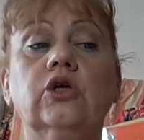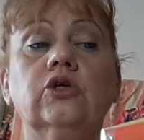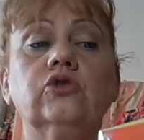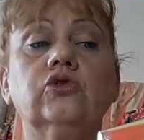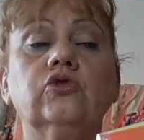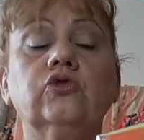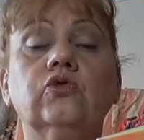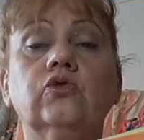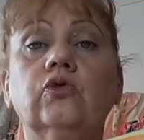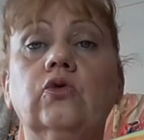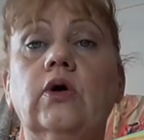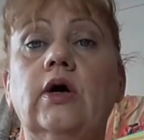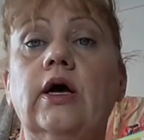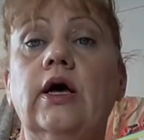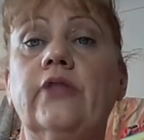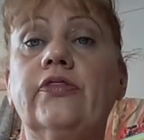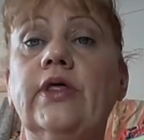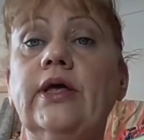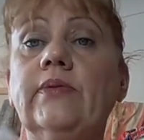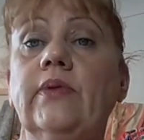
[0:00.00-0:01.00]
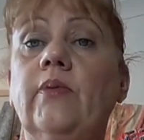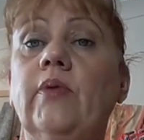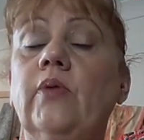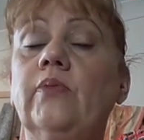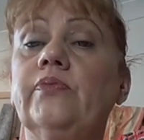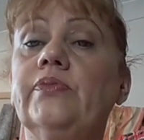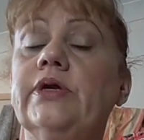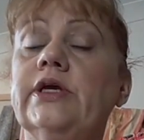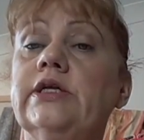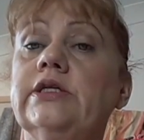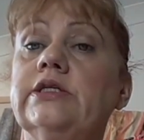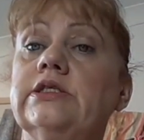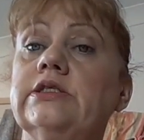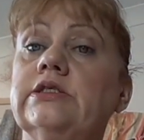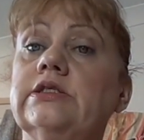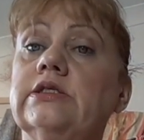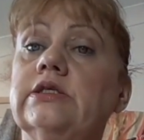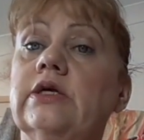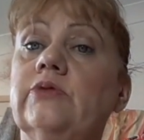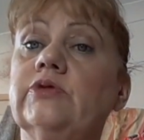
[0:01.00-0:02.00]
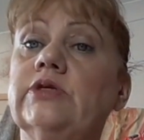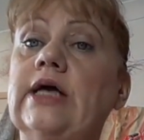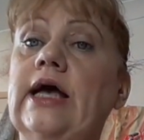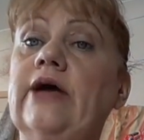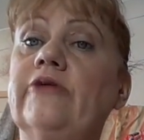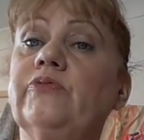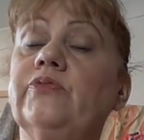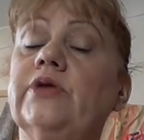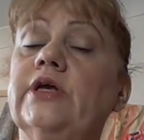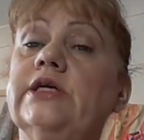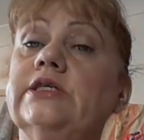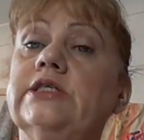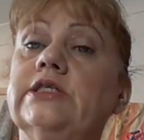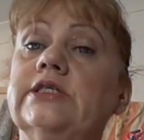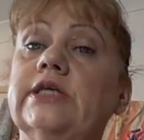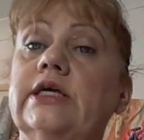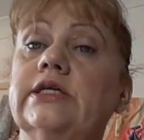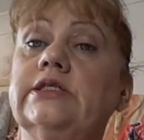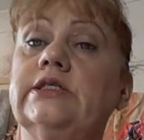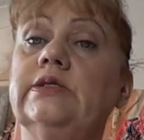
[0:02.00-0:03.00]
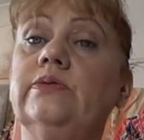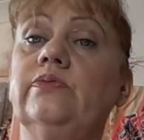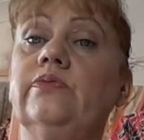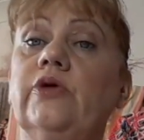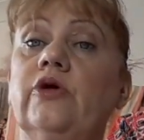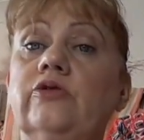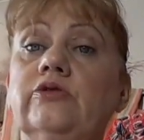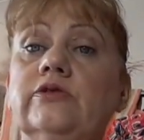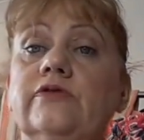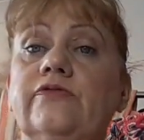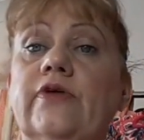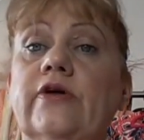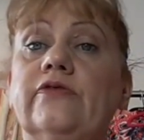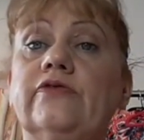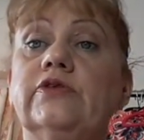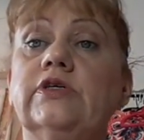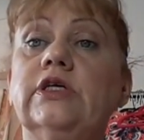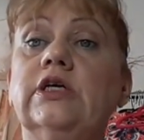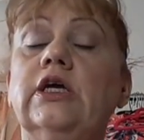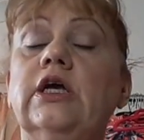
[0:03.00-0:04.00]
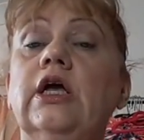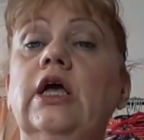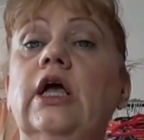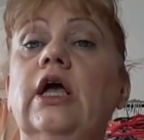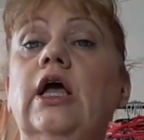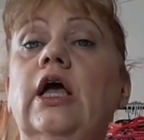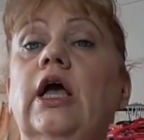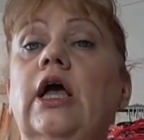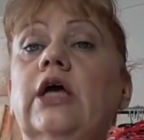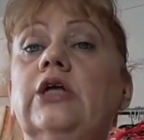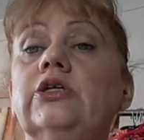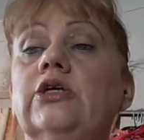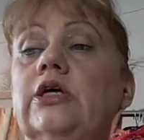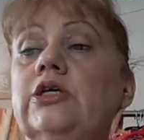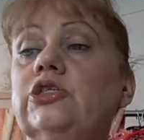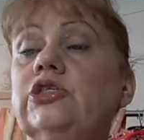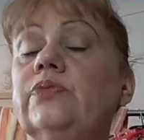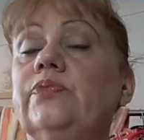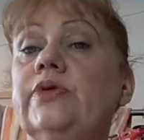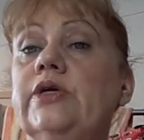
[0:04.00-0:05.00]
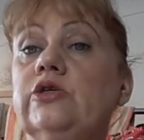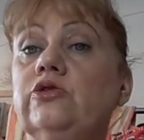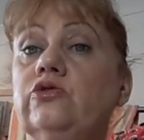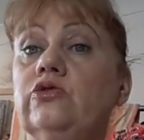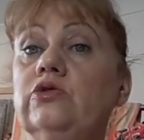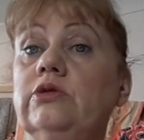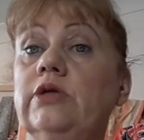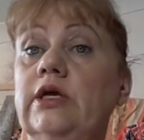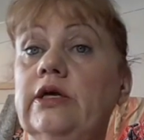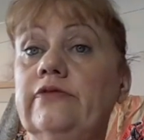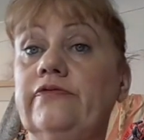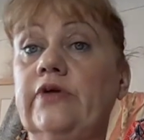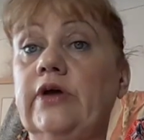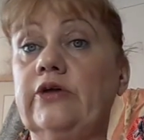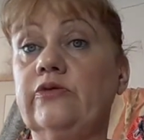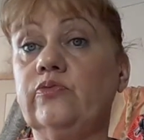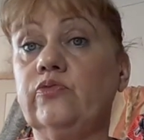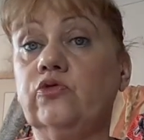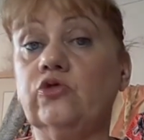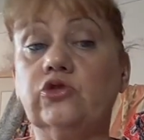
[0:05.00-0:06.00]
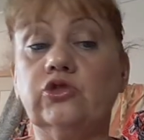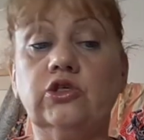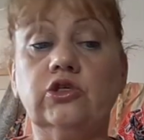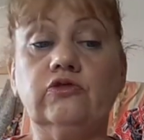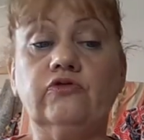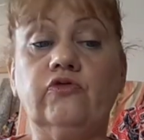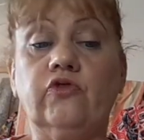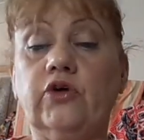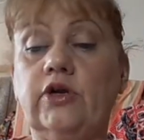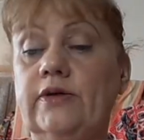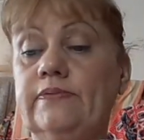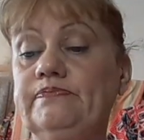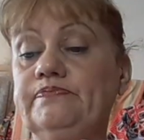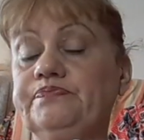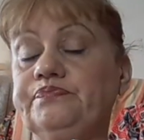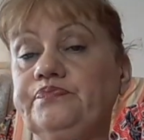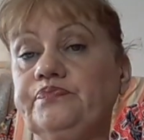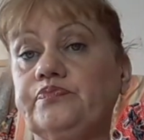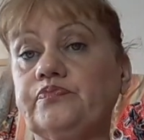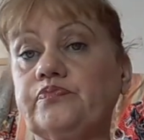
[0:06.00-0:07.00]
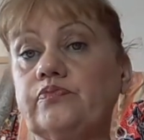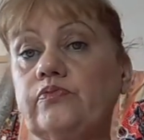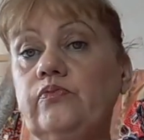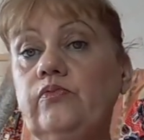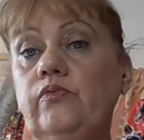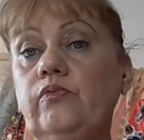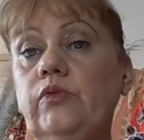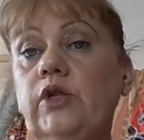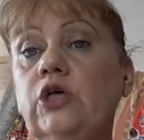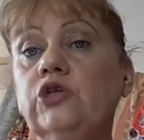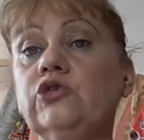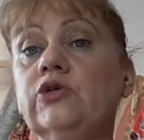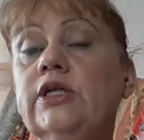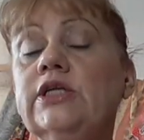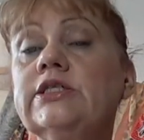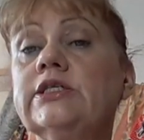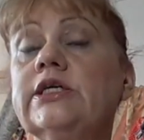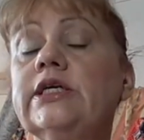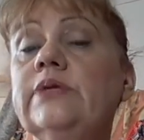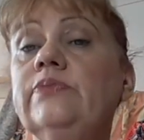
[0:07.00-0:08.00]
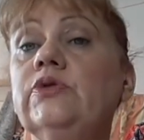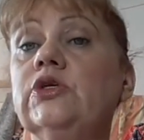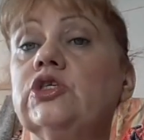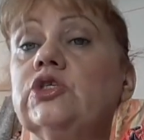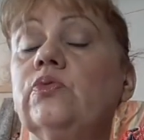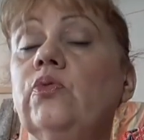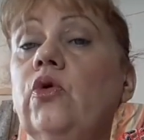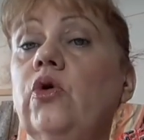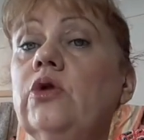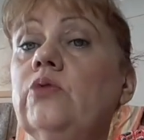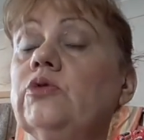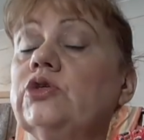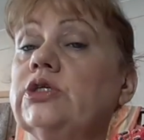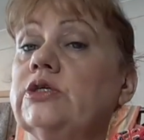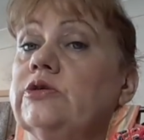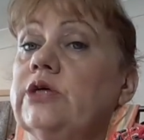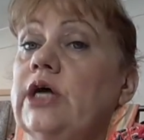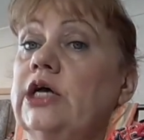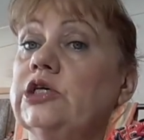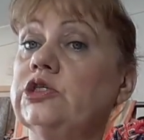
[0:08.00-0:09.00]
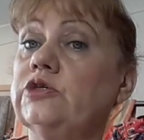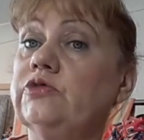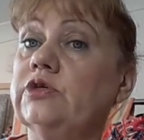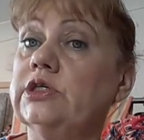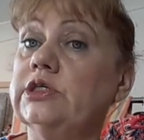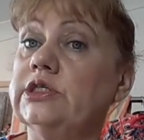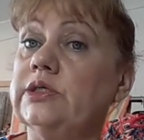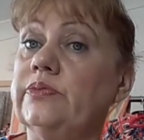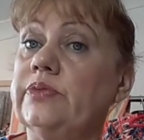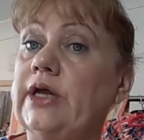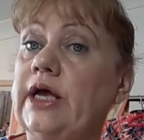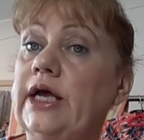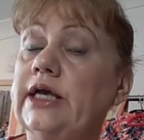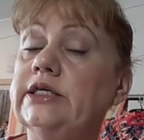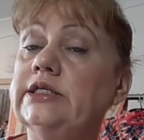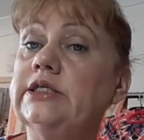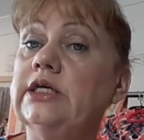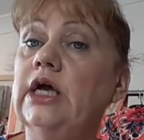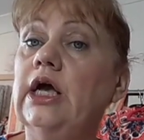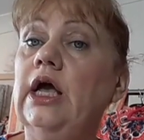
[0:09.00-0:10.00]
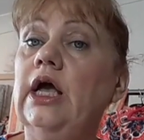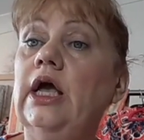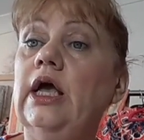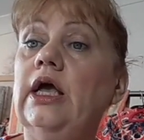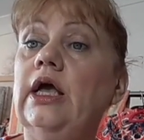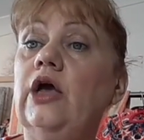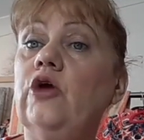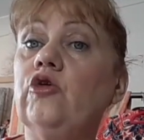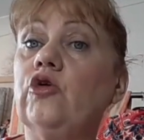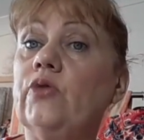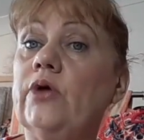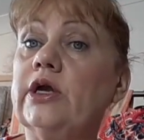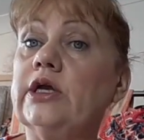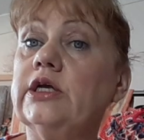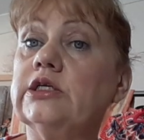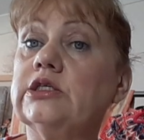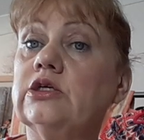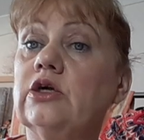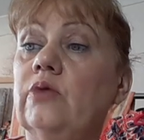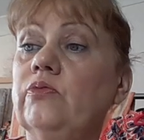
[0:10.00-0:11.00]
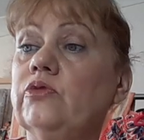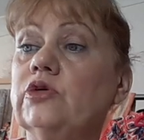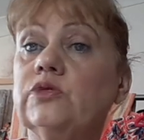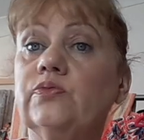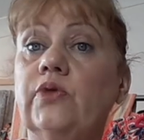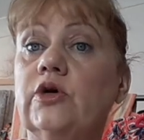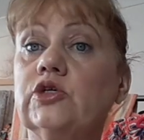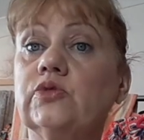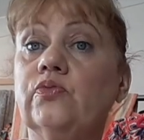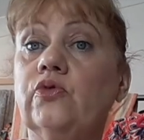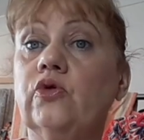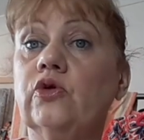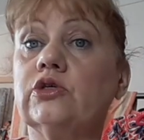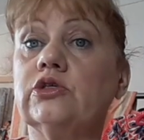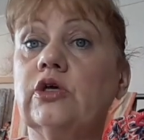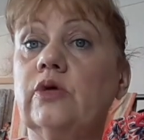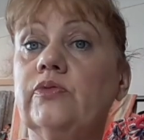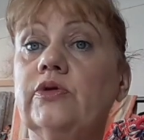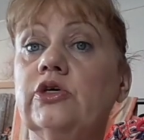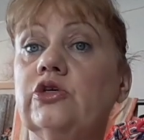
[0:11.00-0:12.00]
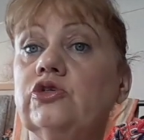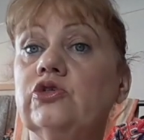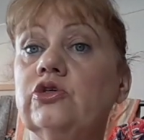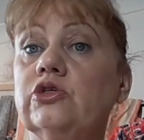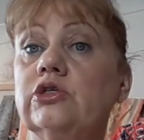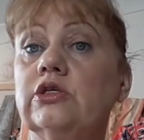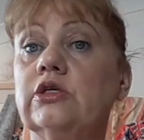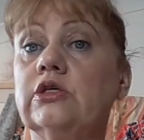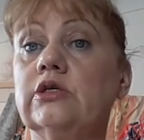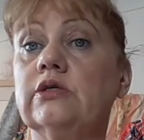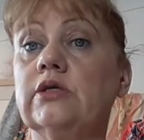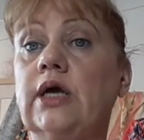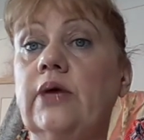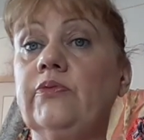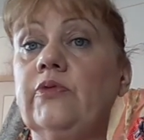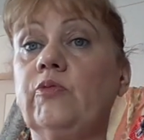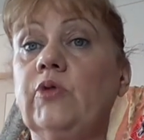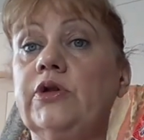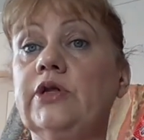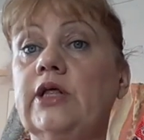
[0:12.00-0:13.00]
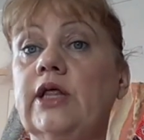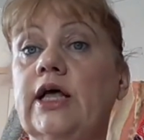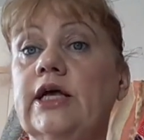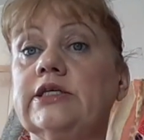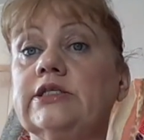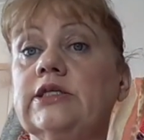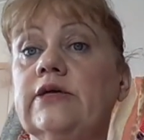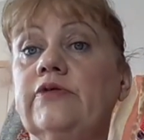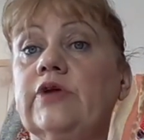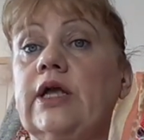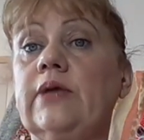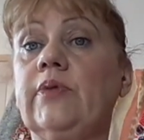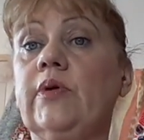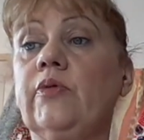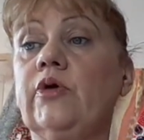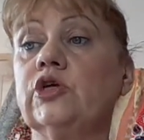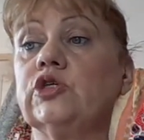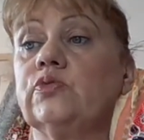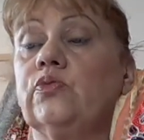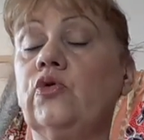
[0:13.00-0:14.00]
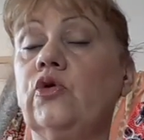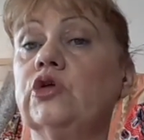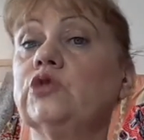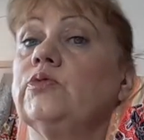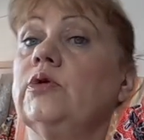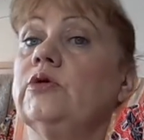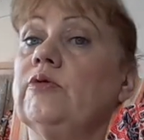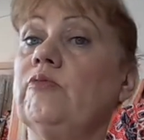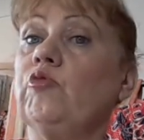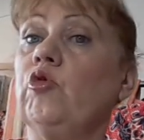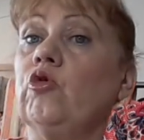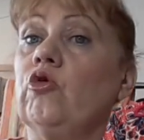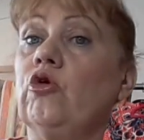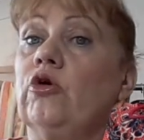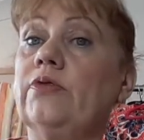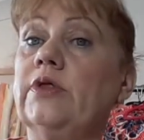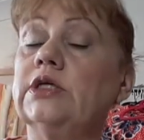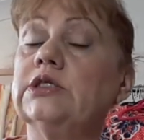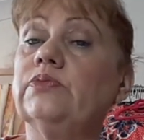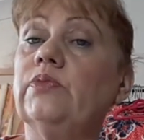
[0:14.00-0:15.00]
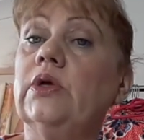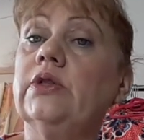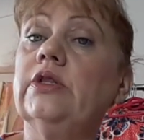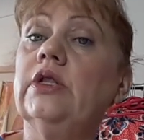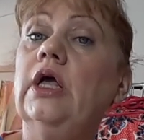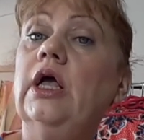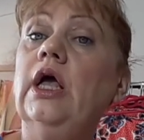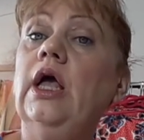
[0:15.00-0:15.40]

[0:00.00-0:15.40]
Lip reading: So I think my mum paid, it was half price of £16.50. And I think she paid £2.95 postage for it. So this came this morning, which I was actually really surprised how quick it's come, because Birchbox up here is usually, I'm the one of the last ever get my Birchbox, but I've not got this month.